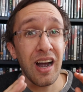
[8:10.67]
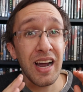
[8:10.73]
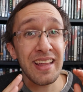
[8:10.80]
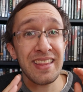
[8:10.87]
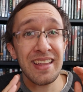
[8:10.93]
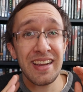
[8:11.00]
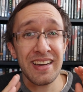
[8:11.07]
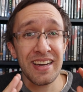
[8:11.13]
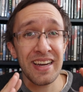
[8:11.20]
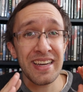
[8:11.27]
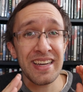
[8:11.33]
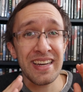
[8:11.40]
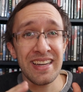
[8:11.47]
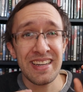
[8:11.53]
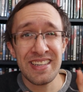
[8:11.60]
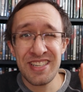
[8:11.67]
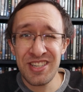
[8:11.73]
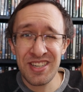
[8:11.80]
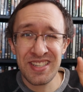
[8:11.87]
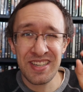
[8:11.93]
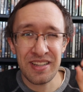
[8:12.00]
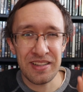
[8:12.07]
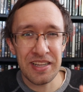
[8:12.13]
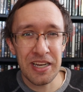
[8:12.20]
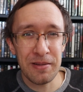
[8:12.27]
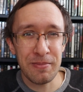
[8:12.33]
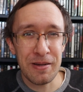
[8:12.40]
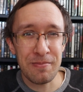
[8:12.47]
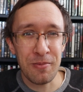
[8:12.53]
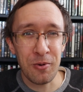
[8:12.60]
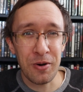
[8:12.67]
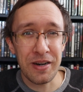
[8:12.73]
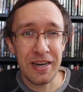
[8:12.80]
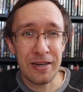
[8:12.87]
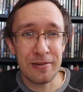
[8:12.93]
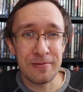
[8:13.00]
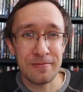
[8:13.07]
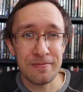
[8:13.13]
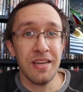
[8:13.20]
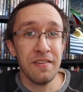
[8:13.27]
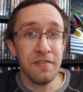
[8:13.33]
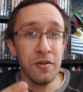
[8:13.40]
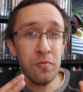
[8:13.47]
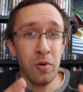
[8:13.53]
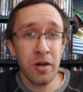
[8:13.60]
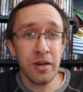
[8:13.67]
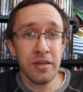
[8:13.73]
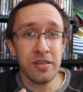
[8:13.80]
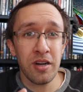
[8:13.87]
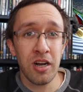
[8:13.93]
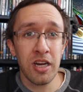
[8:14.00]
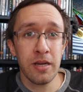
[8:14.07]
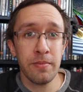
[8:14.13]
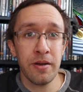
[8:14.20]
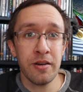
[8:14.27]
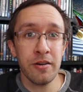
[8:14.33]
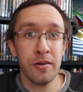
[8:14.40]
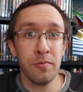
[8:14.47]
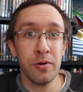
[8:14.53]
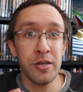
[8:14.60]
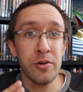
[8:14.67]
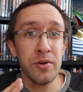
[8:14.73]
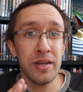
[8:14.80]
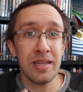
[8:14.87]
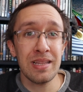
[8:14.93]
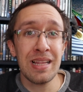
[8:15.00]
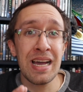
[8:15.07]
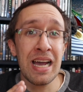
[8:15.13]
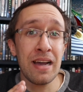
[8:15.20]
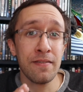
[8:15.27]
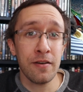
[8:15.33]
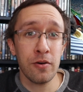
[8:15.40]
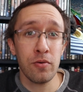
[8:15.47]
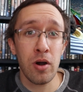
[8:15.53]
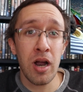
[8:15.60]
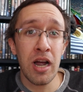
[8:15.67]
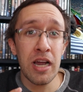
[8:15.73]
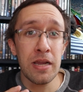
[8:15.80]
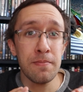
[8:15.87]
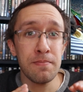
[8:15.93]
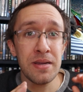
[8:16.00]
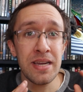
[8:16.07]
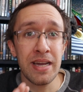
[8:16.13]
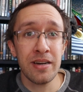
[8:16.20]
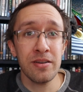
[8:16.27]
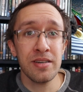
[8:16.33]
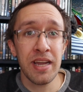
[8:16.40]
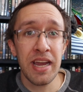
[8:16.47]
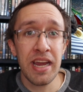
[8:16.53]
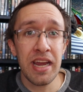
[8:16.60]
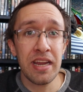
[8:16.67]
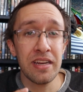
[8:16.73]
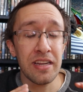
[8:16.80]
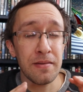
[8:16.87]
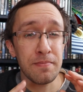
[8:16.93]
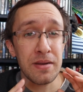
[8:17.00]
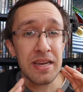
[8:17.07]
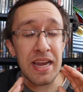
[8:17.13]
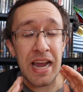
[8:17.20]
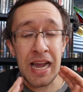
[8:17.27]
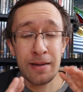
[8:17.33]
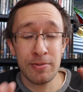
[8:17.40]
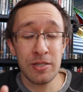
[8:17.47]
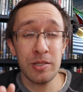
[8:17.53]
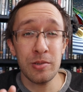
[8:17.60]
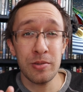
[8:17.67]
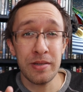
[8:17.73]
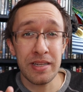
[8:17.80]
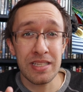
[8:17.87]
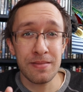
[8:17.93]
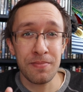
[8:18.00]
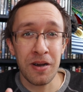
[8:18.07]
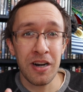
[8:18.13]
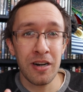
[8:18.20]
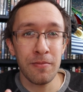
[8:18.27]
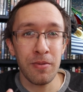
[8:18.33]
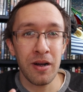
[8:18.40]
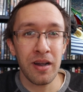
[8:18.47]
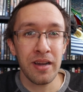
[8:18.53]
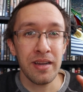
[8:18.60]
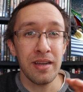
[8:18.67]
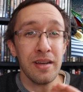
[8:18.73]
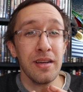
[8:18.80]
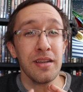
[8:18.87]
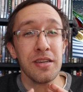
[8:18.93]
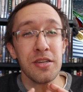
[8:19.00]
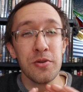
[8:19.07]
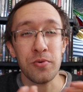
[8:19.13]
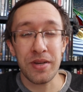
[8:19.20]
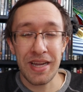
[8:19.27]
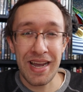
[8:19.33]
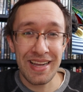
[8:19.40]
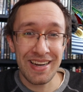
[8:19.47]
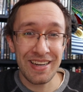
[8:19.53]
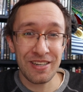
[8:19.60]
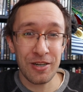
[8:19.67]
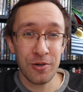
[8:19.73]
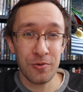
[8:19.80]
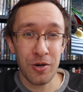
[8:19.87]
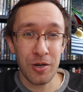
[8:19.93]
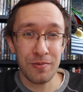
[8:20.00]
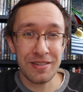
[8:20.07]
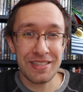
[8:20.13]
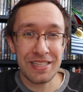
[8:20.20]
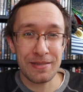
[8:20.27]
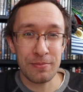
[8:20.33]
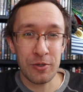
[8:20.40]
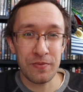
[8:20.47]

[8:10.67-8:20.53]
I think I get it just a little bit more now. If you want a documentary where you can laugh, cry, be entertained, and be absolutely inspired by, you cannot go wrong with this